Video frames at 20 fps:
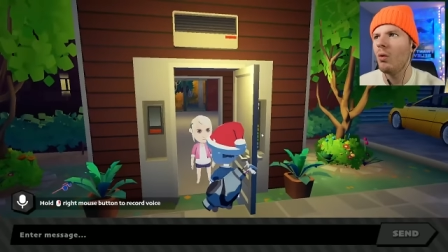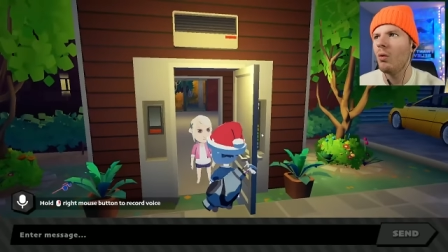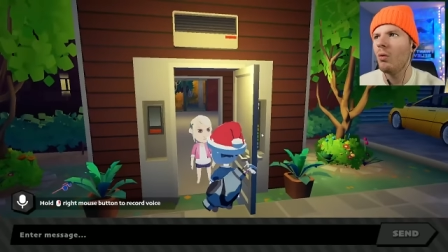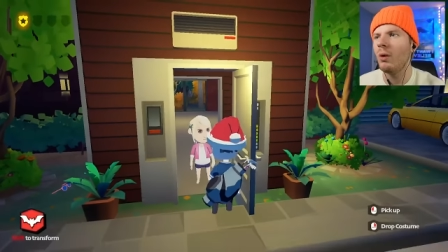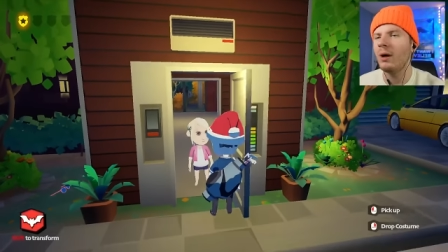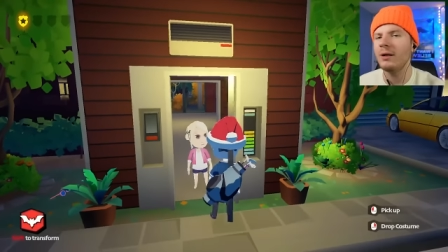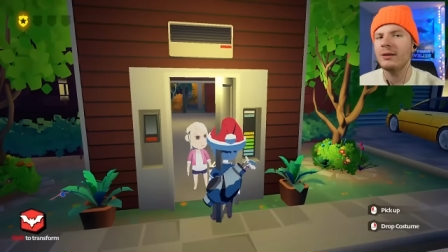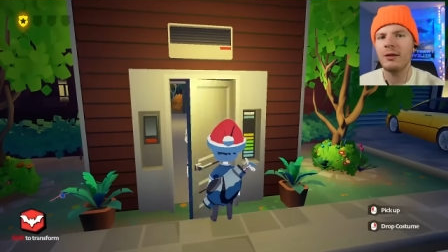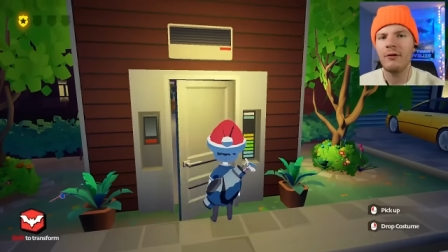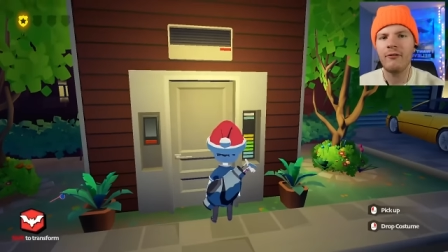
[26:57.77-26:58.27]

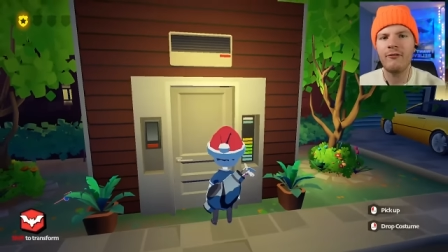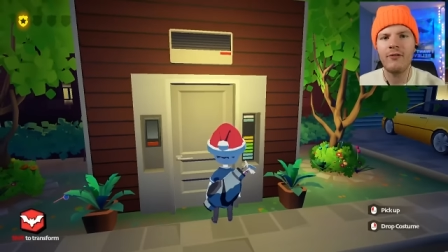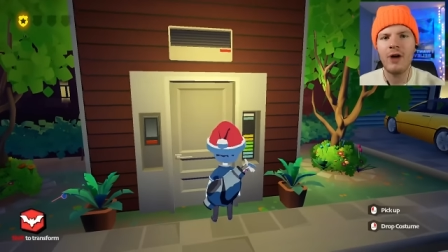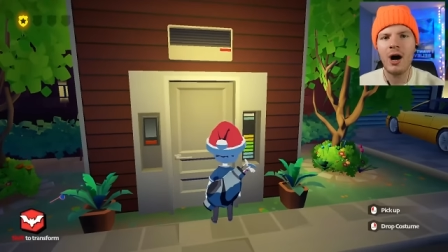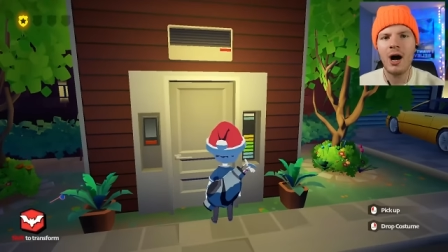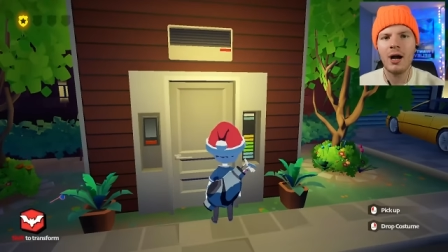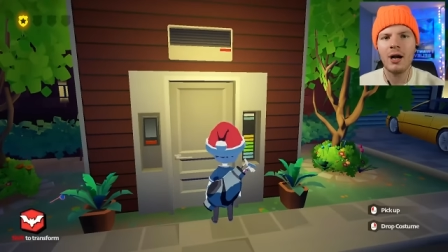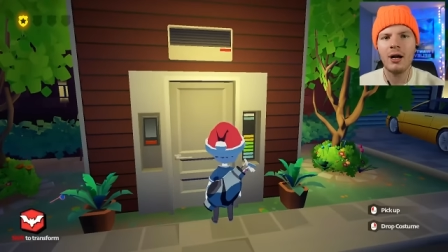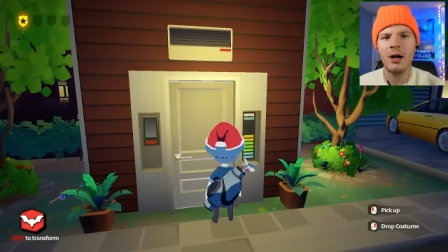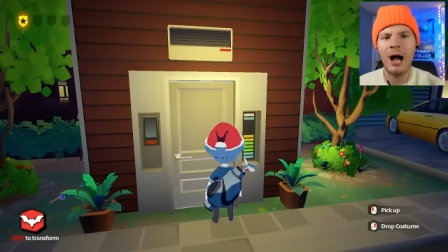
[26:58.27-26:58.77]
What the
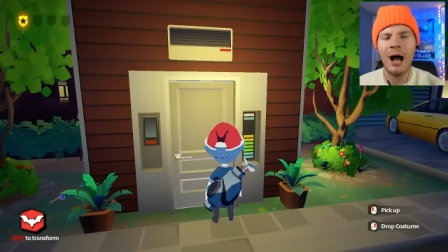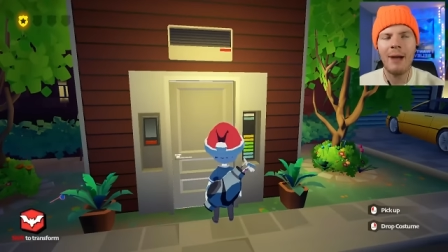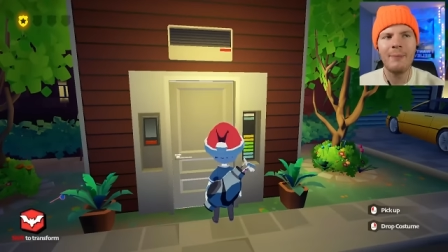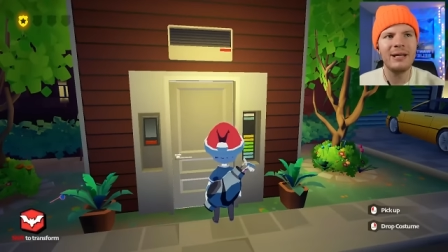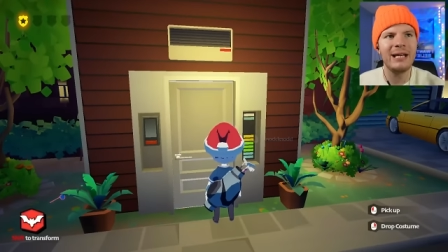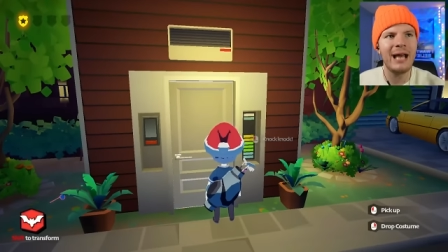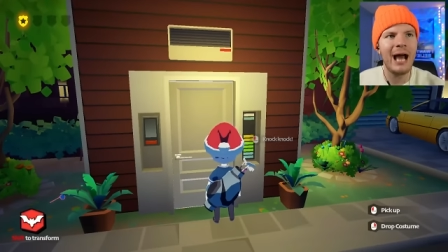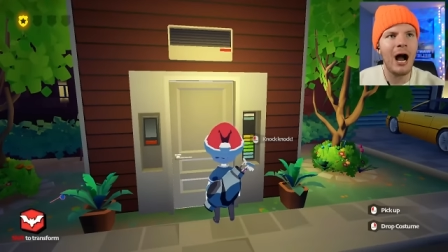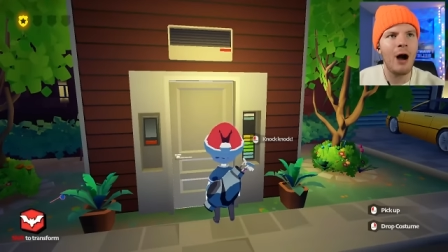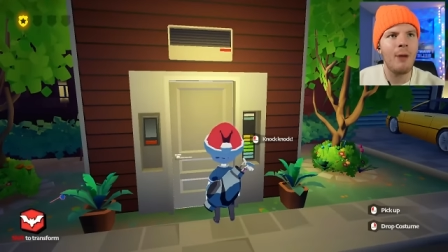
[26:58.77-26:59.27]
fuck? I
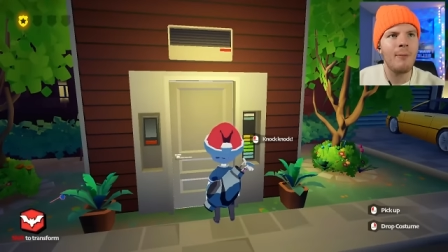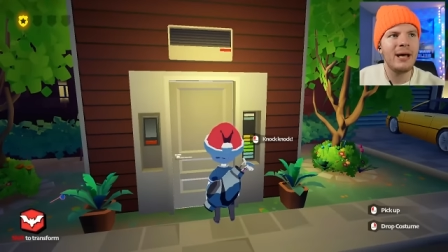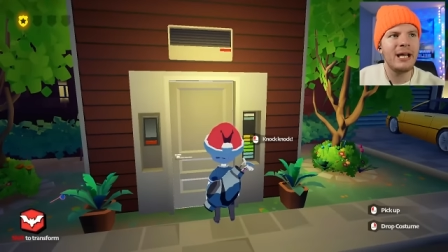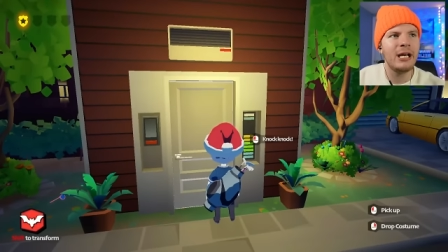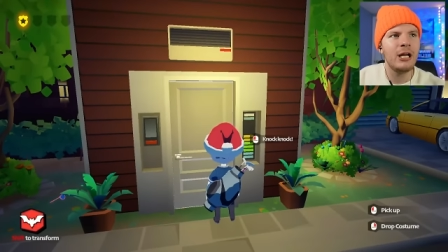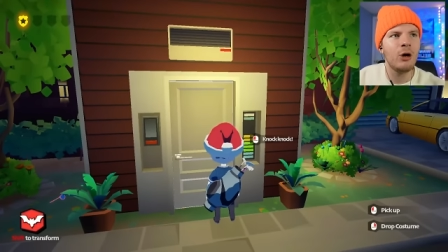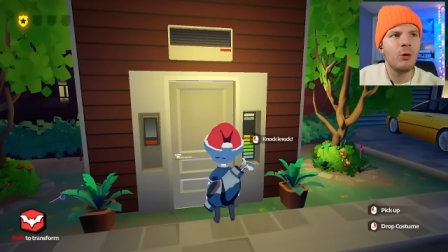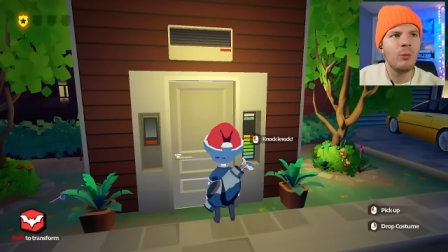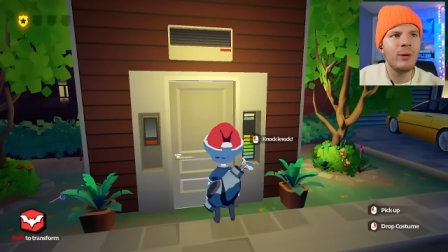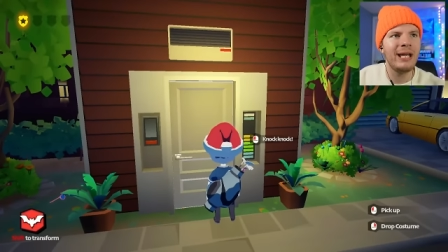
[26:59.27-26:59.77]
mean, how
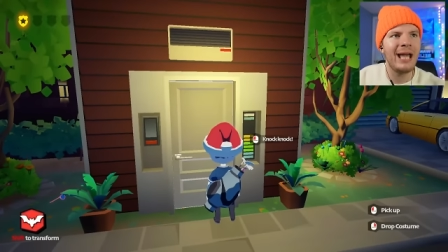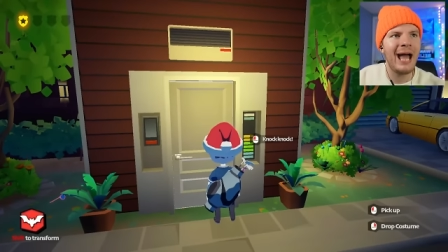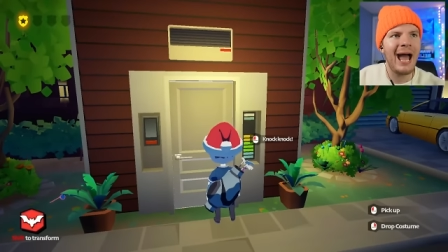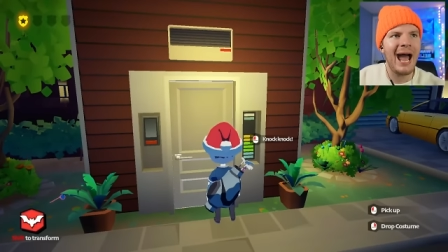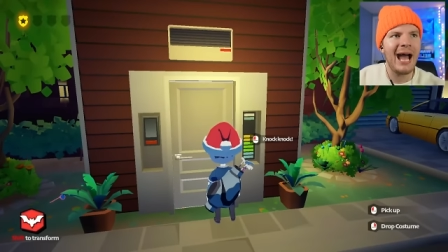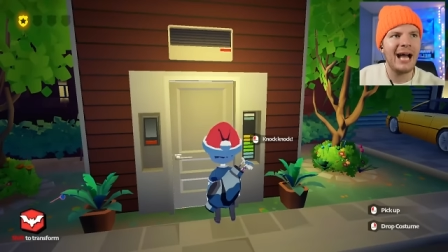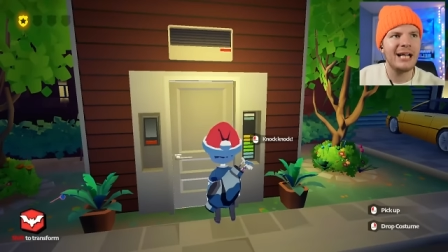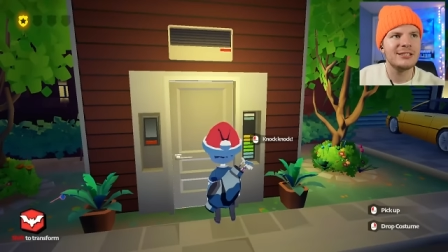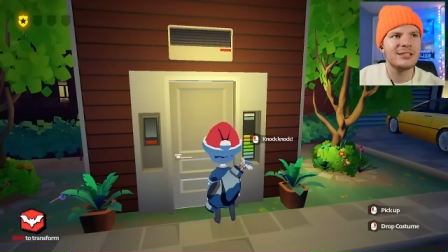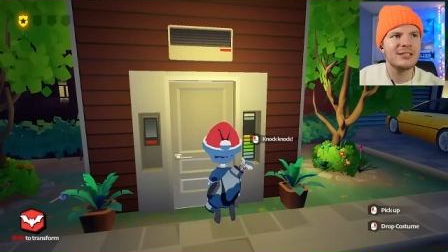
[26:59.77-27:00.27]
many are we
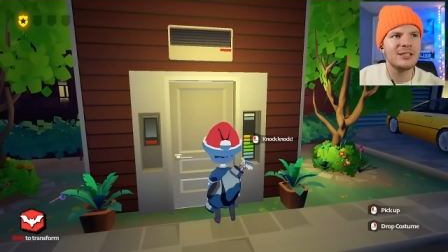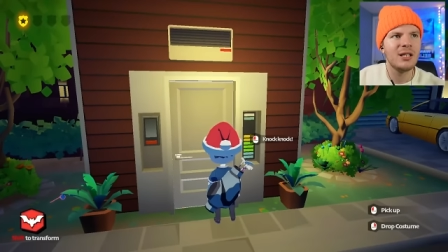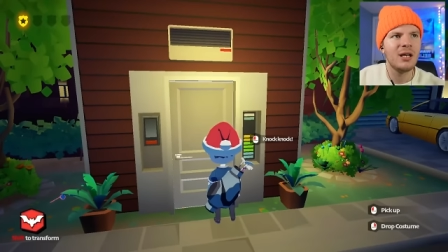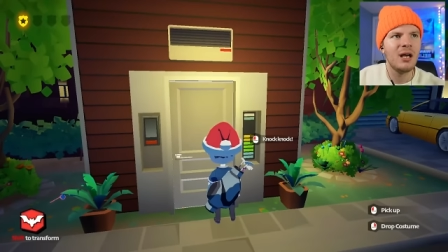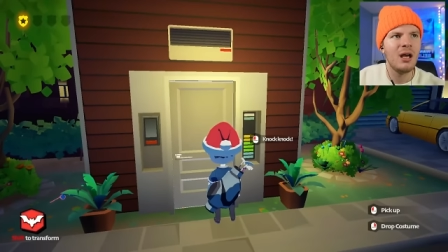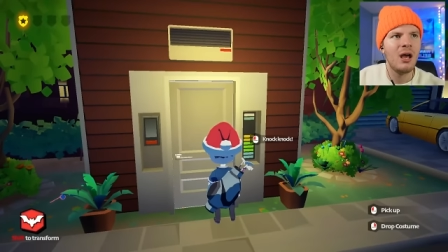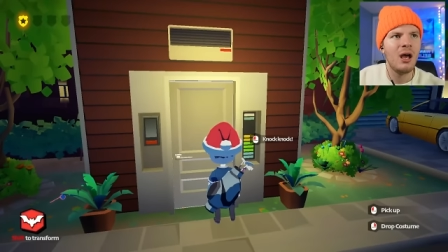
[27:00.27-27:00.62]
at?